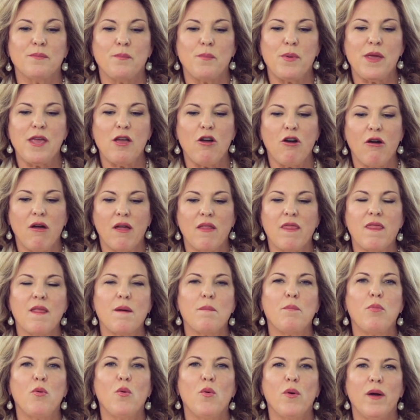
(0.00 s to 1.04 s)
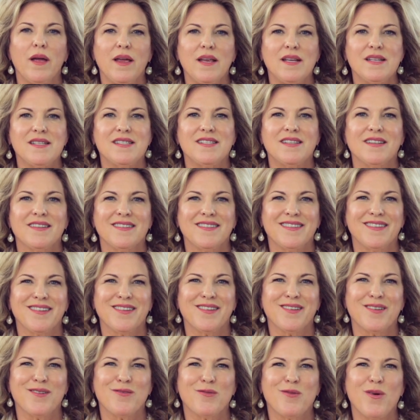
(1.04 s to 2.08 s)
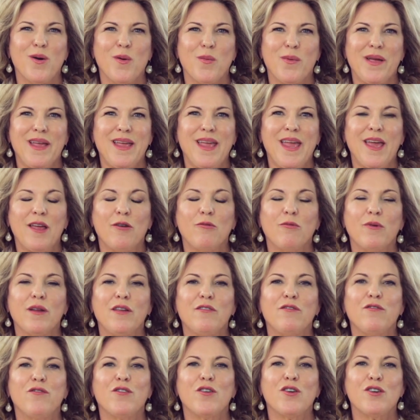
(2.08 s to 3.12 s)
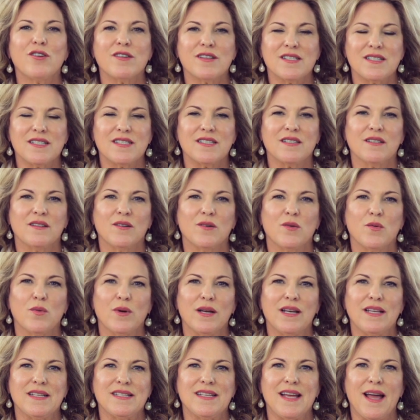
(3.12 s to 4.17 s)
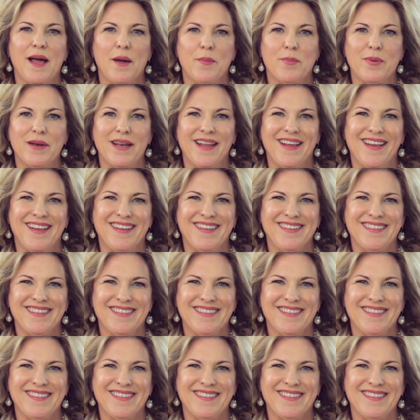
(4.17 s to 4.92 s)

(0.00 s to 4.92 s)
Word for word: beyond the point where we can reverse what is happening.